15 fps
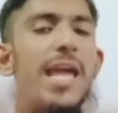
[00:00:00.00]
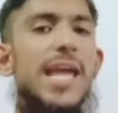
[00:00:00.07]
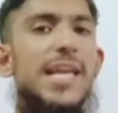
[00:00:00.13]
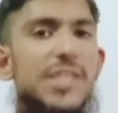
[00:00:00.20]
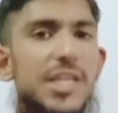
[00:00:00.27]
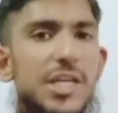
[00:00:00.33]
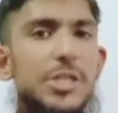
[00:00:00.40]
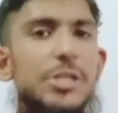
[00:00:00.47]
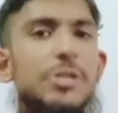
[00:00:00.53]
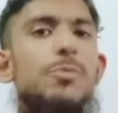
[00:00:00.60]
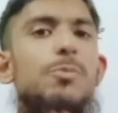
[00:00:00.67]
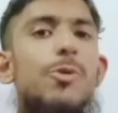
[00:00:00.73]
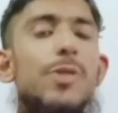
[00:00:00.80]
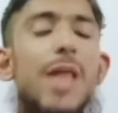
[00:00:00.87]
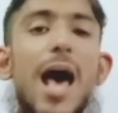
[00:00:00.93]

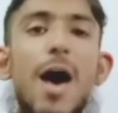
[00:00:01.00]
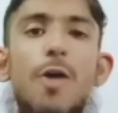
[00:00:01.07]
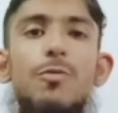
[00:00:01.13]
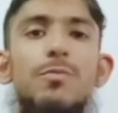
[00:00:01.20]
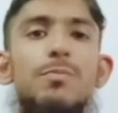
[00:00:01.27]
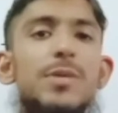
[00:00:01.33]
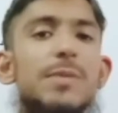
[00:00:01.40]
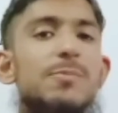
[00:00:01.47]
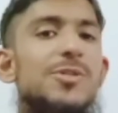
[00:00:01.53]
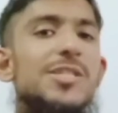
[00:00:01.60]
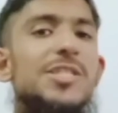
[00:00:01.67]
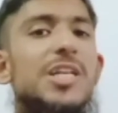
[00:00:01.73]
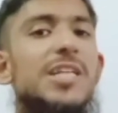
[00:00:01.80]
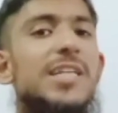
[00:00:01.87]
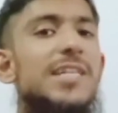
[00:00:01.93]
Adjective, pronoun,
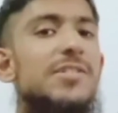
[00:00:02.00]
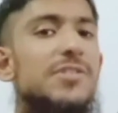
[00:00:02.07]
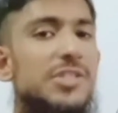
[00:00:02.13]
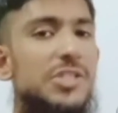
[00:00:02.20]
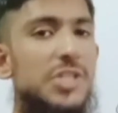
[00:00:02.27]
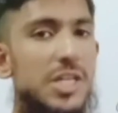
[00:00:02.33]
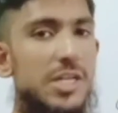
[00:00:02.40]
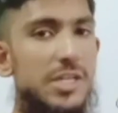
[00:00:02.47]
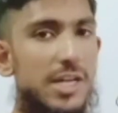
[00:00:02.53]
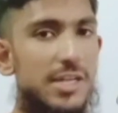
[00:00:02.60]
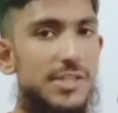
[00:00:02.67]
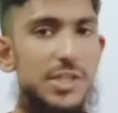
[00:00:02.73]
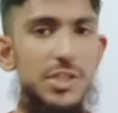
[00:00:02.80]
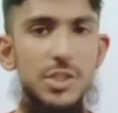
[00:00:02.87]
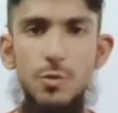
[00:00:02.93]
preposition, conjunction,
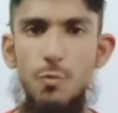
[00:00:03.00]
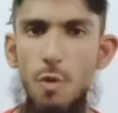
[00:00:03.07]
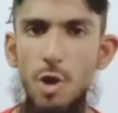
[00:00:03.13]
interjection,